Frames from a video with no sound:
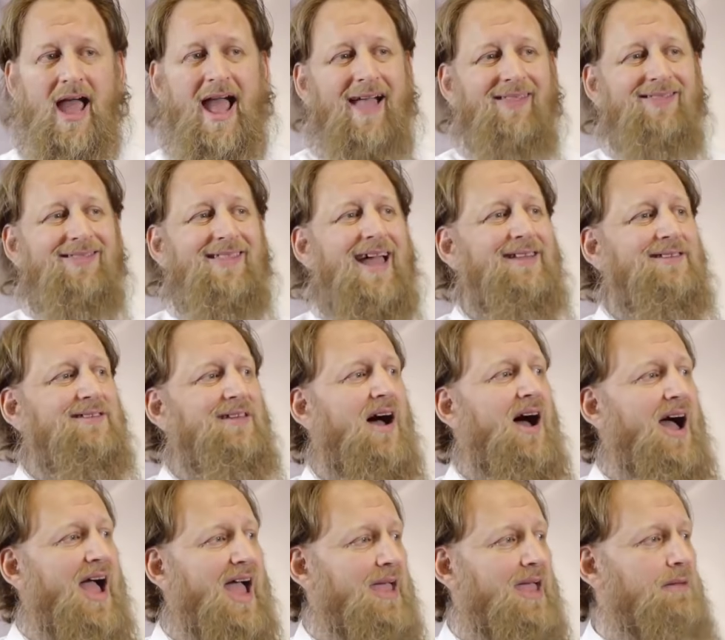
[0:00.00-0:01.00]
At that
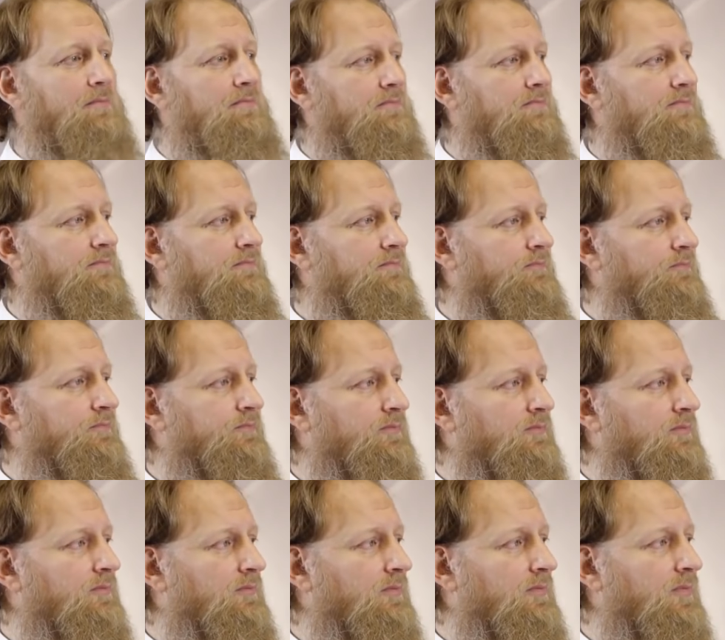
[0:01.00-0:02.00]
time,
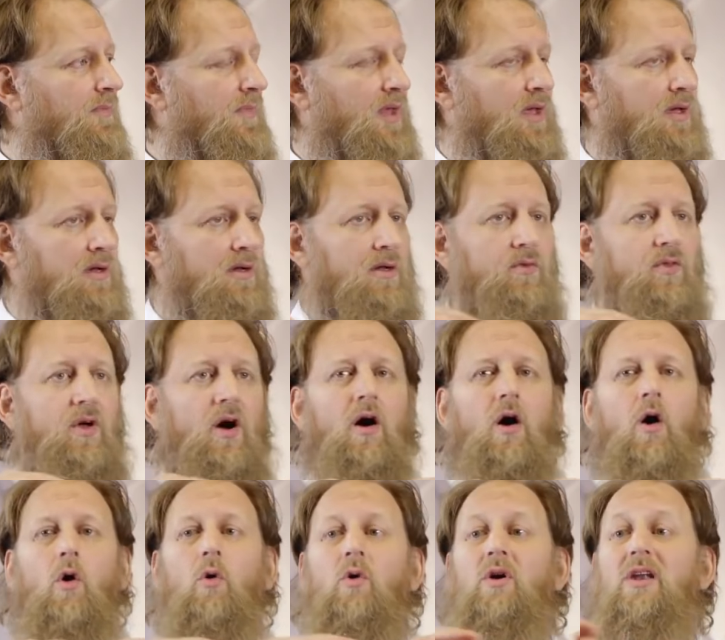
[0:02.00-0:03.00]
the
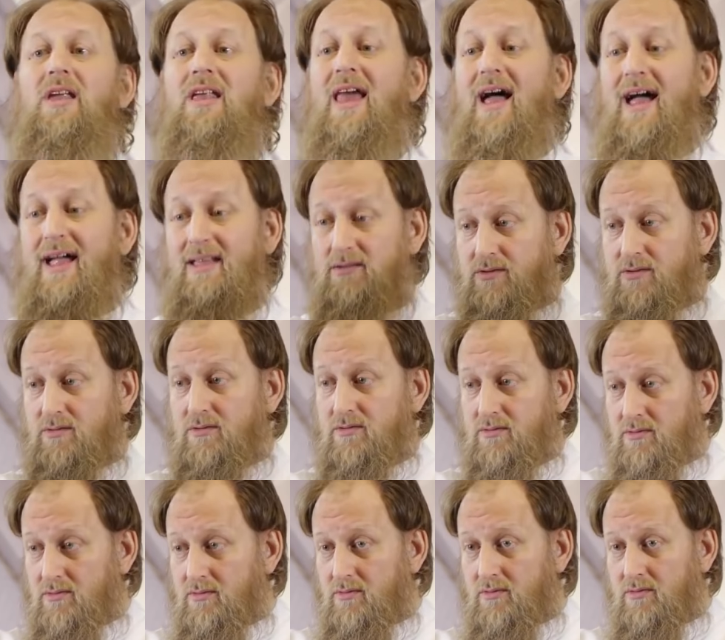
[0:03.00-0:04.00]
Holy Land
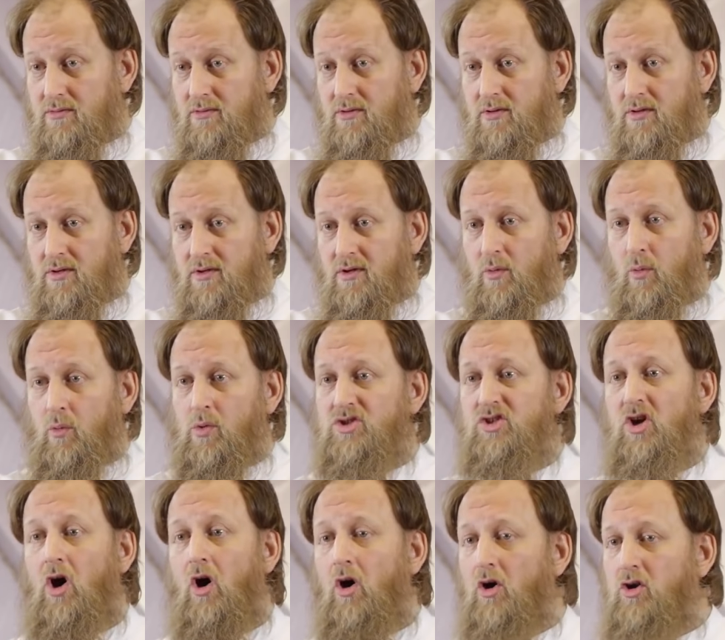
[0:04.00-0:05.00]

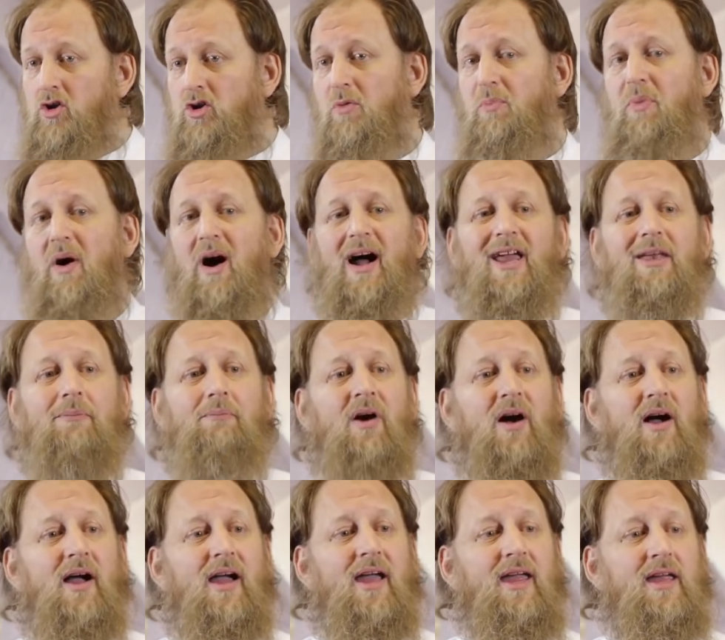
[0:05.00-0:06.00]
was occupied
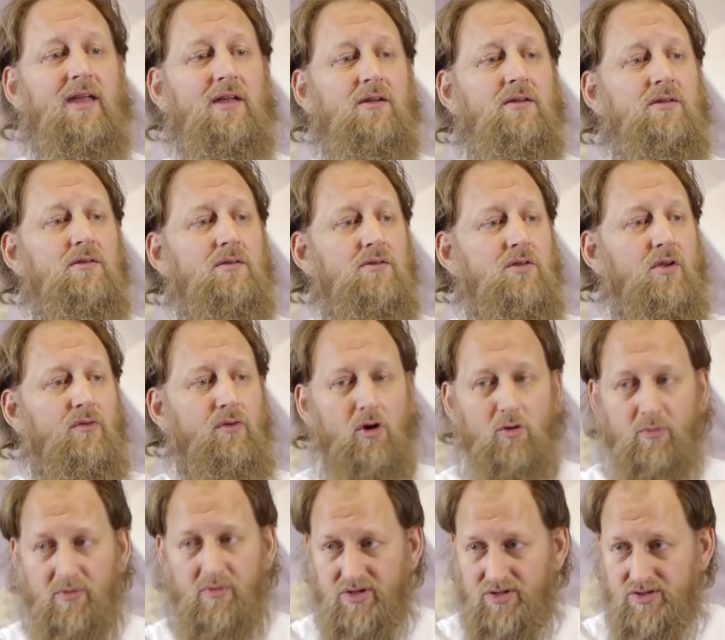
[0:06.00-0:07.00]
by the
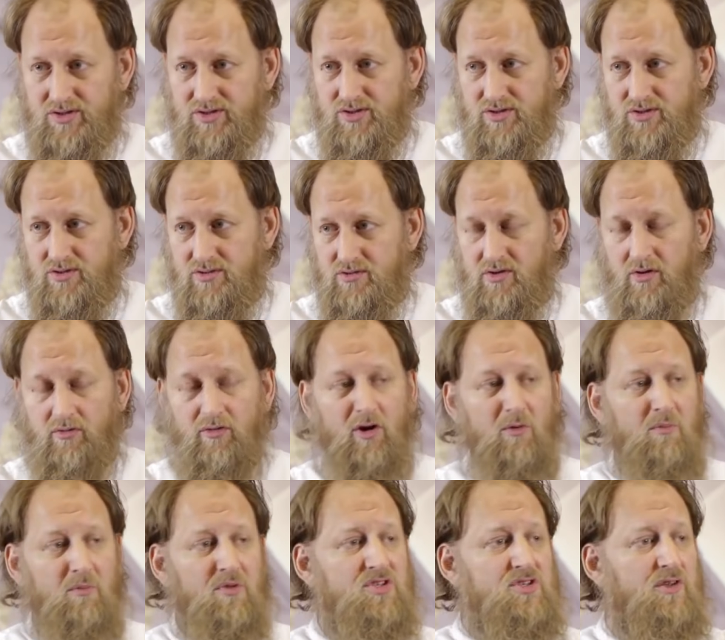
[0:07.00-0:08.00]
Romans. The
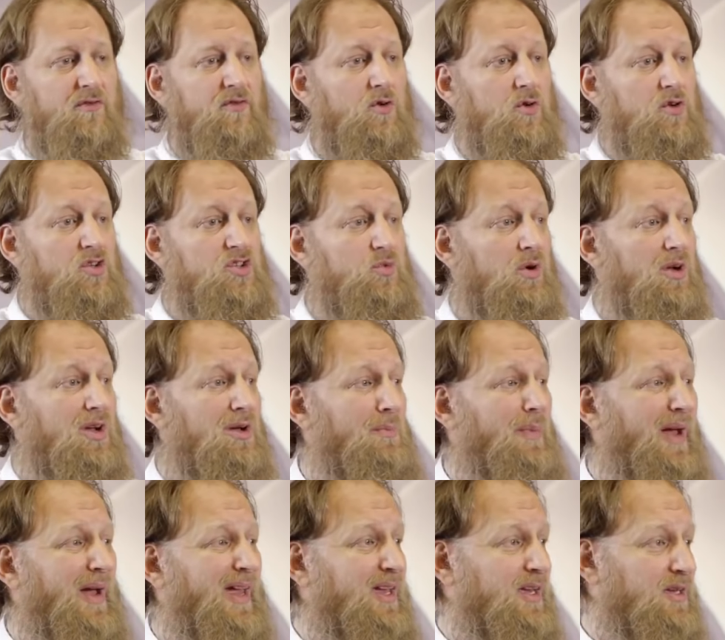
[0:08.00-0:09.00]
Romans, of course, were
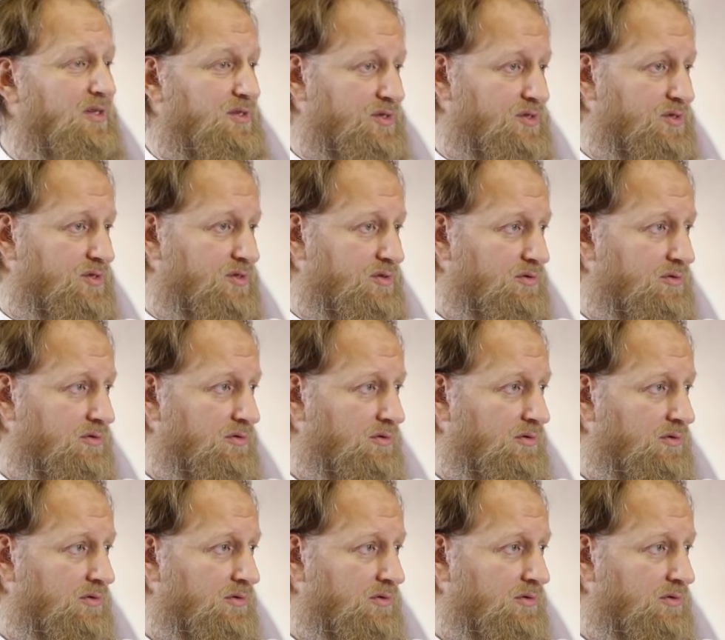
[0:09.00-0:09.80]
pagans.